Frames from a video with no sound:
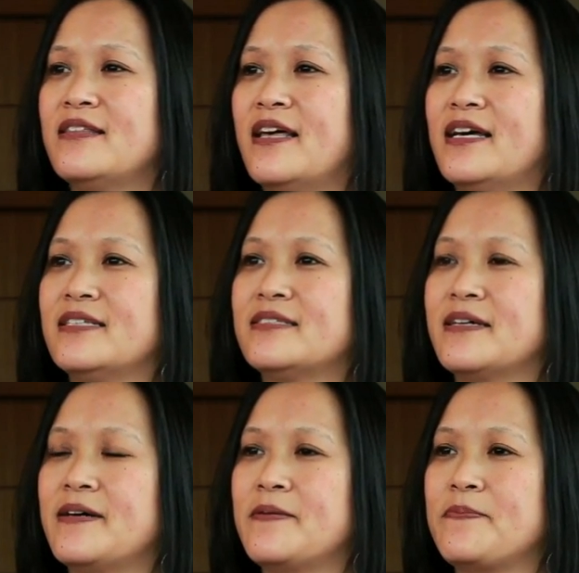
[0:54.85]
that
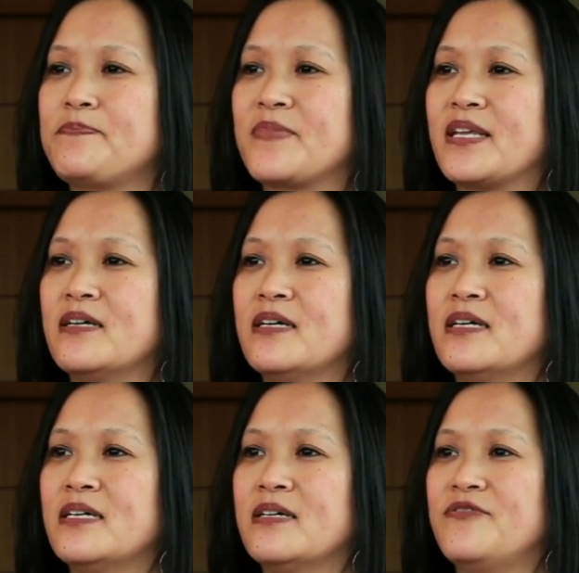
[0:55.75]
um,
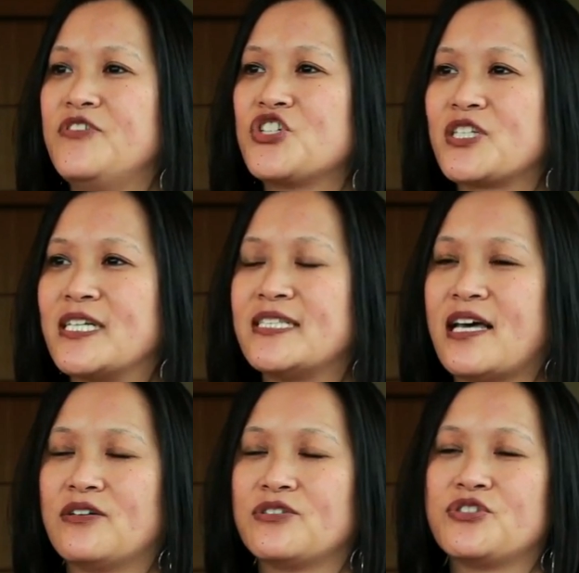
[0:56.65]
visually
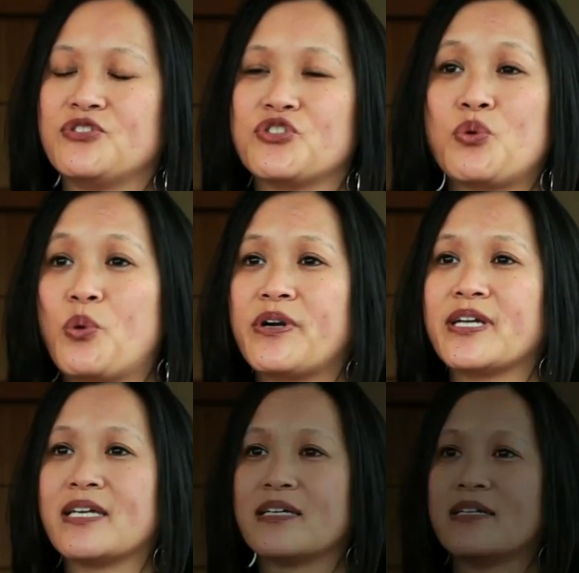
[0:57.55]
tells the story
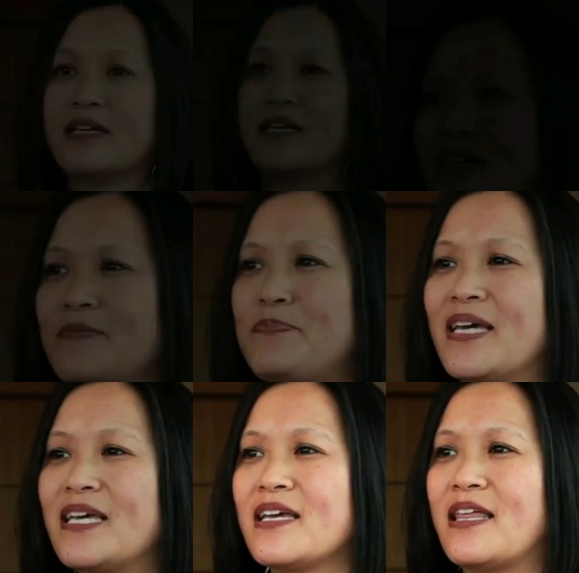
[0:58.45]

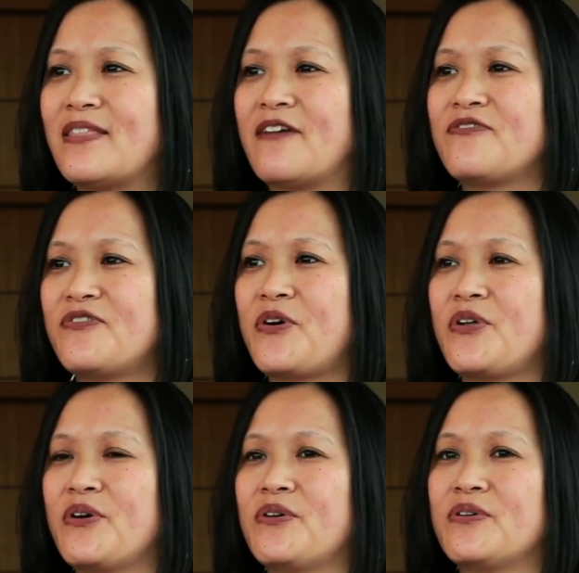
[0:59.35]
picking that
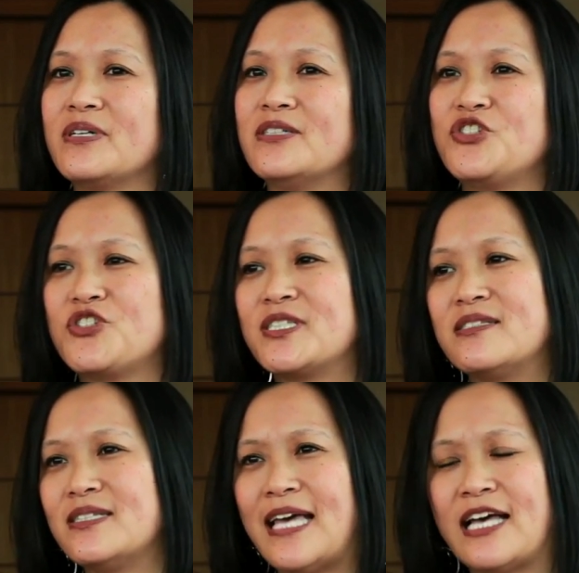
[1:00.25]
photo is just
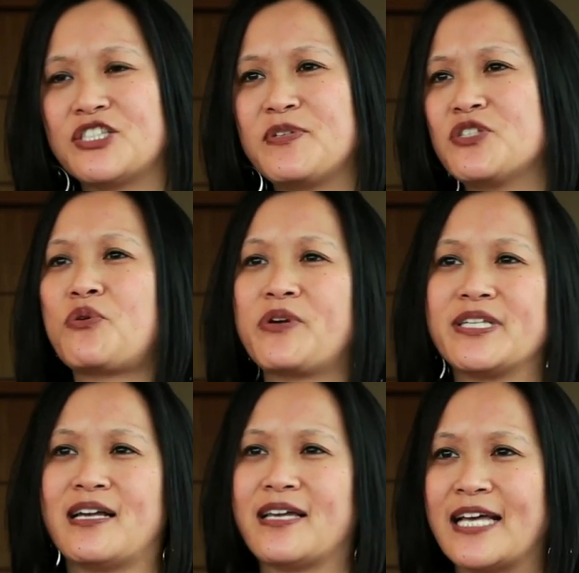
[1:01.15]
has to be
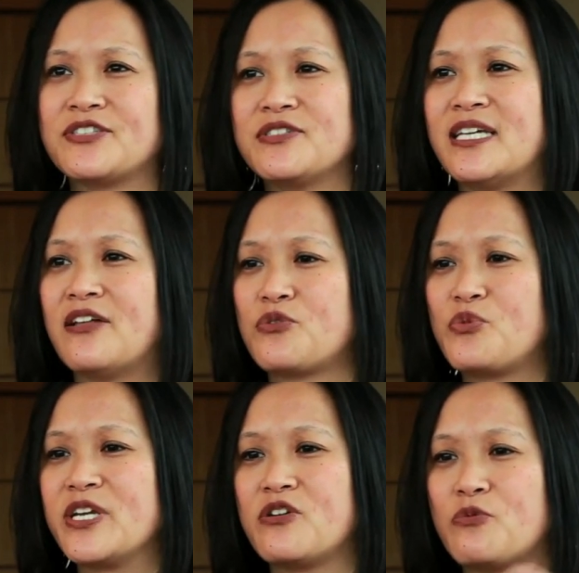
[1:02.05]
storytelling. It has to tell the
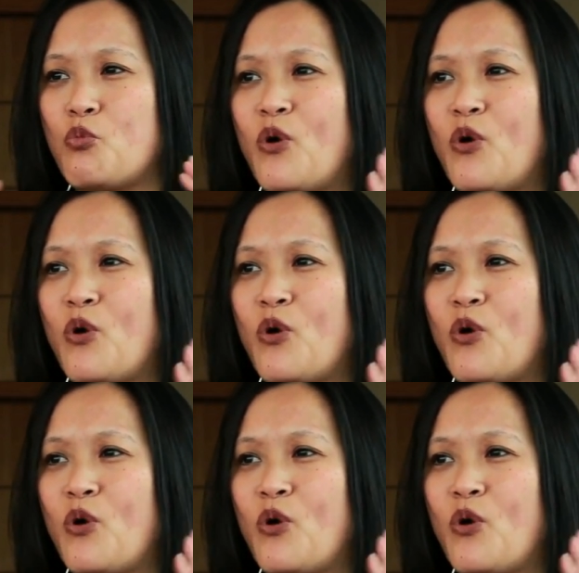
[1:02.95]
reader in